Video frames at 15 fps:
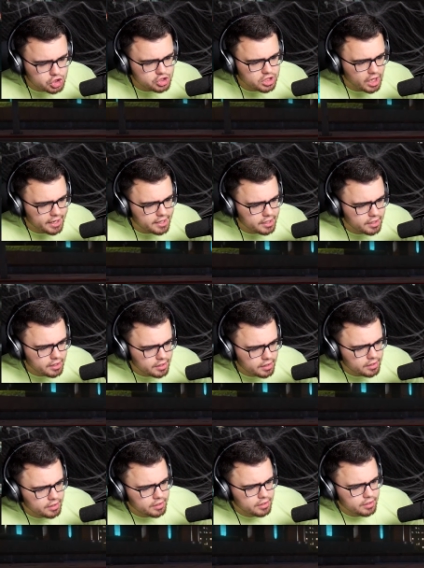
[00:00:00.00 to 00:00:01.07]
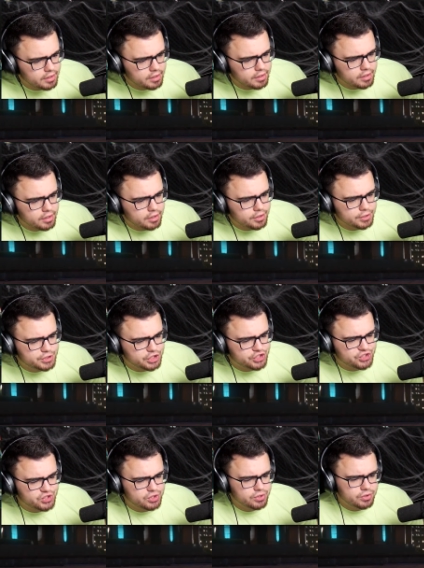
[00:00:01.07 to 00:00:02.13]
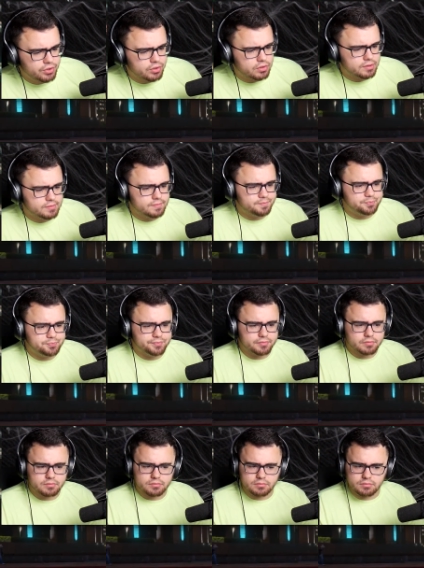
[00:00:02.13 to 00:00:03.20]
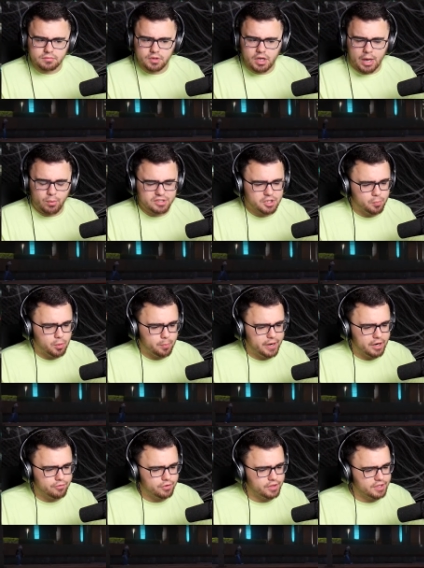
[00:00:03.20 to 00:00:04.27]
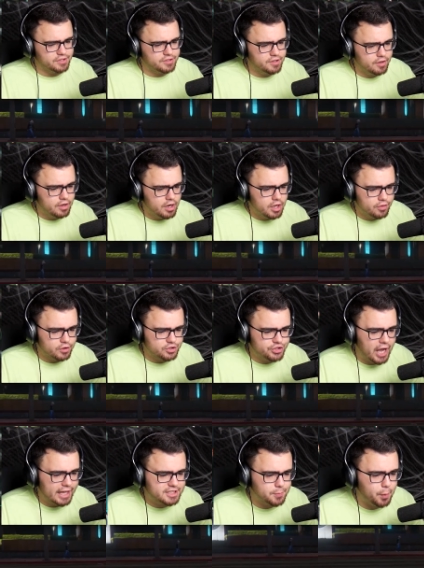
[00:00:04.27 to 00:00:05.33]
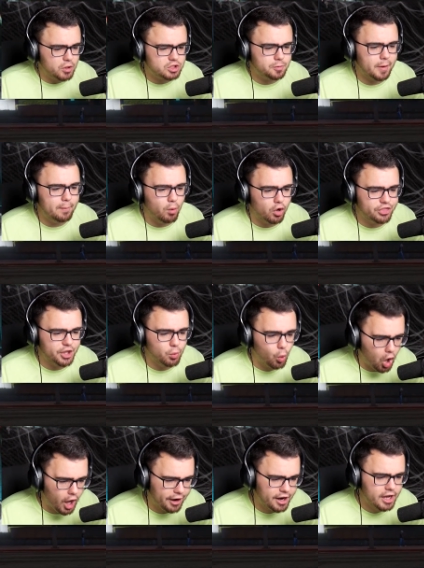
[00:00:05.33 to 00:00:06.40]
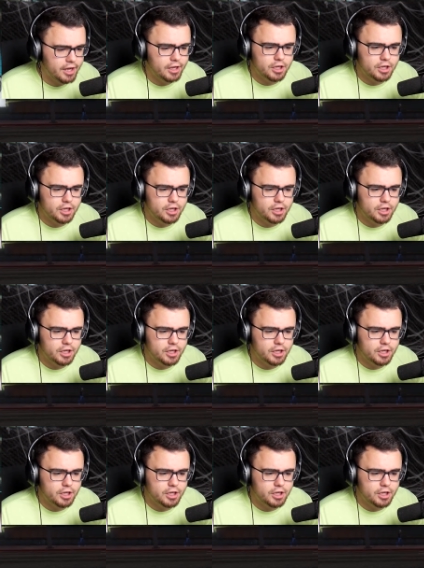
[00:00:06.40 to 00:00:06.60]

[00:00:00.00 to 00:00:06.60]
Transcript: just like. You're just. I wasn't prepared for this. There's not supposed to be more than one